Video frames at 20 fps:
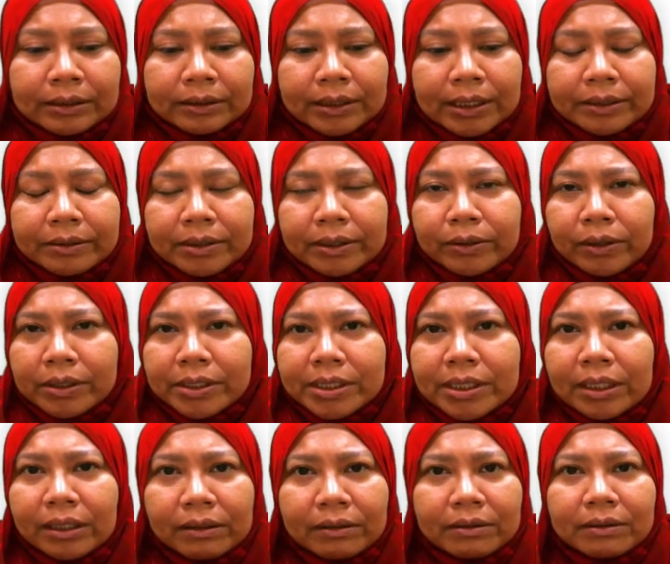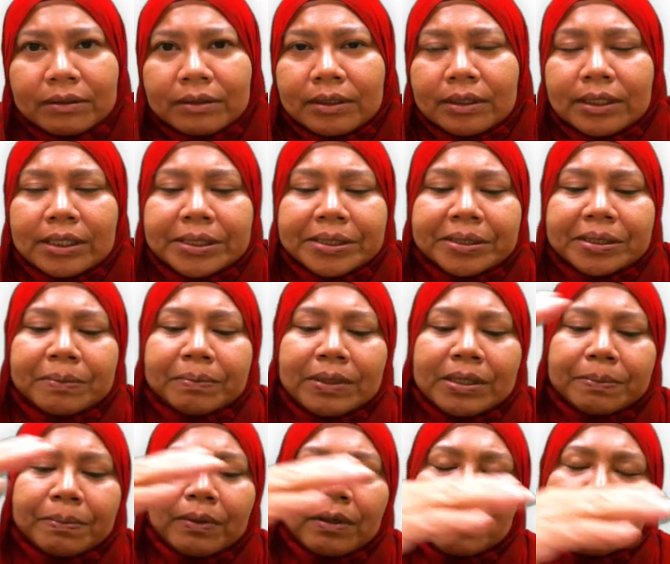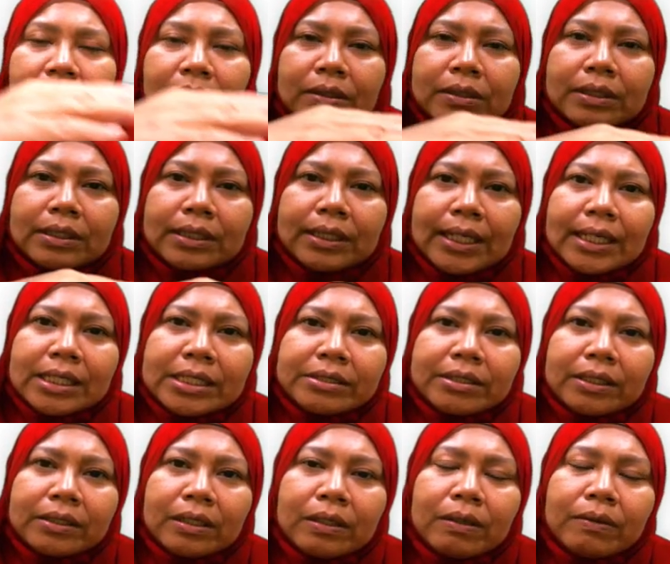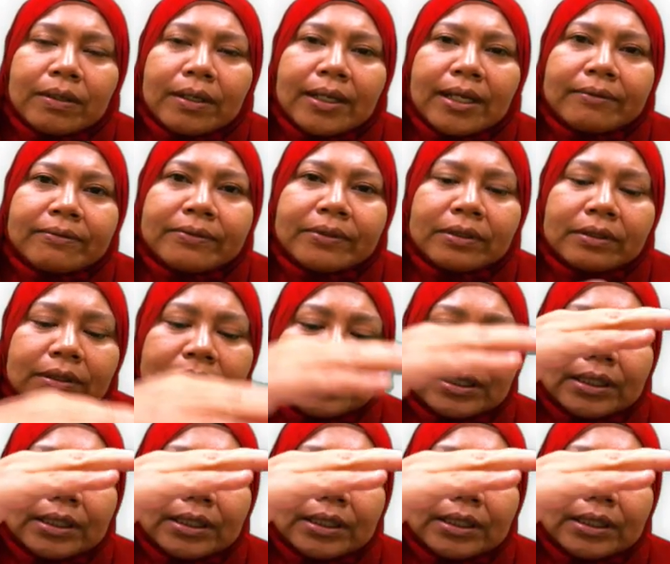tetrodotoxin. It's simply block on the extracellular level.